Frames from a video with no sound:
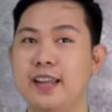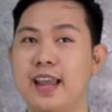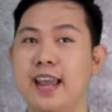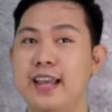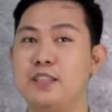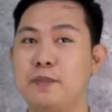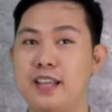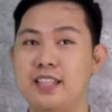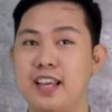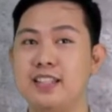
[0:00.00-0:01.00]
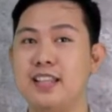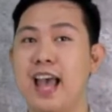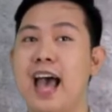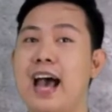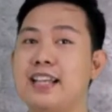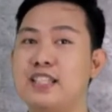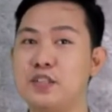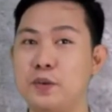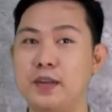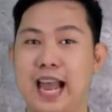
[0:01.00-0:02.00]
The species has
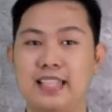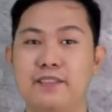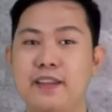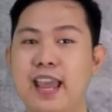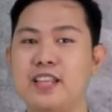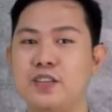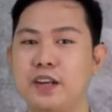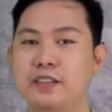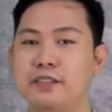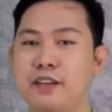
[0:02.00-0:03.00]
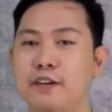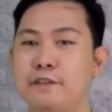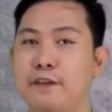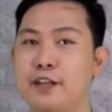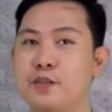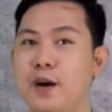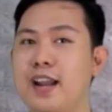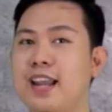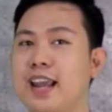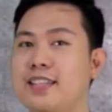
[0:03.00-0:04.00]
two classification. First one
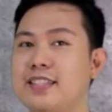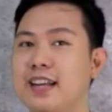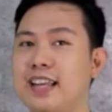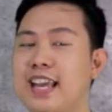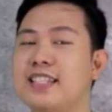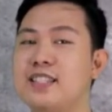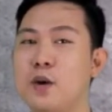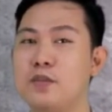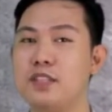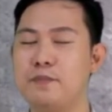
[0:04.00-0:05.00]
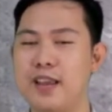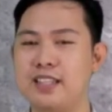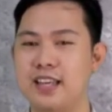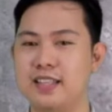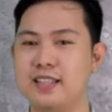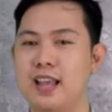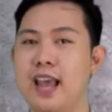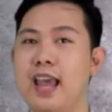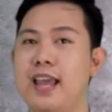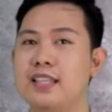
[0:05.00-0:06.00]
is the keystone species,
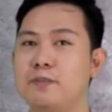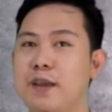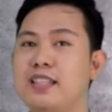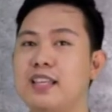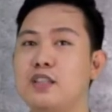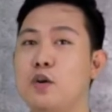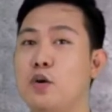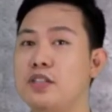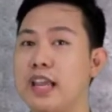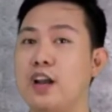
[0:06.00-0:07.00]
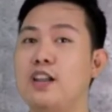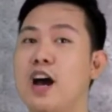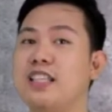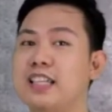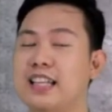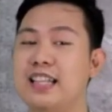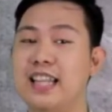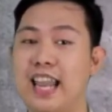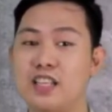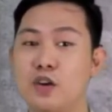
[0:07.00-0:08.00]
a species whose ecological
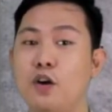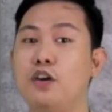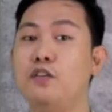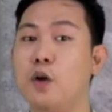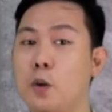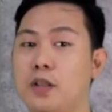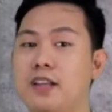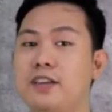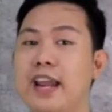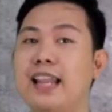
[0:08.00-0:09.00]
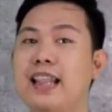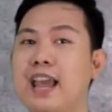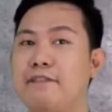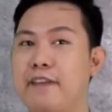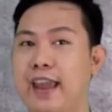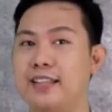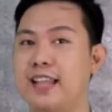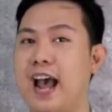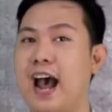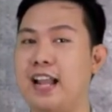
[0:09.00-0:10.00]
niche or role greatly affects
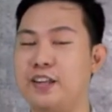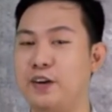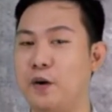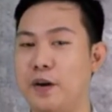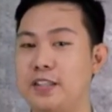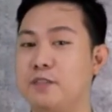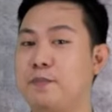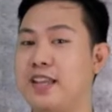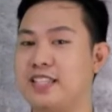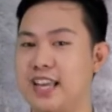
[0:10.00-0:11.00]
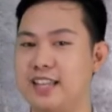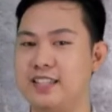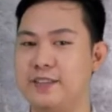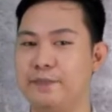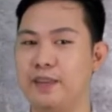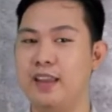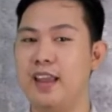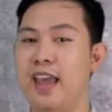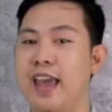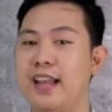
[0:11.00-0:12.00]
other species.
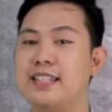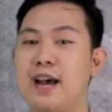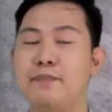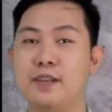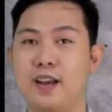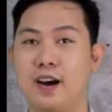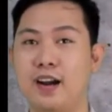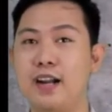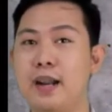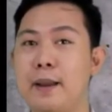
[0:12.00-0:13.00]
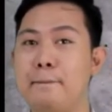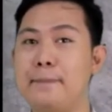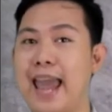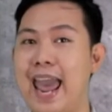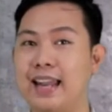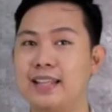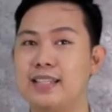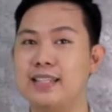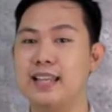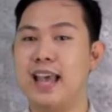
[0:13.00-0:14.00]
Examples are
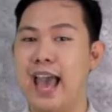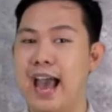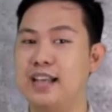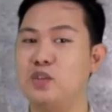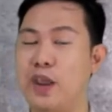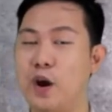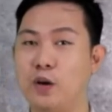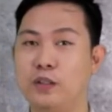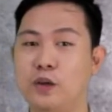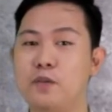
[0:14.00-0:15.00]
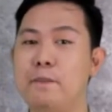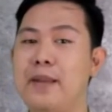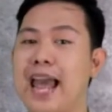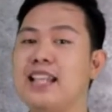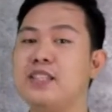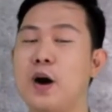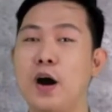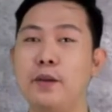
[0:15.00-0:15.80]
plants. As we all know, plants are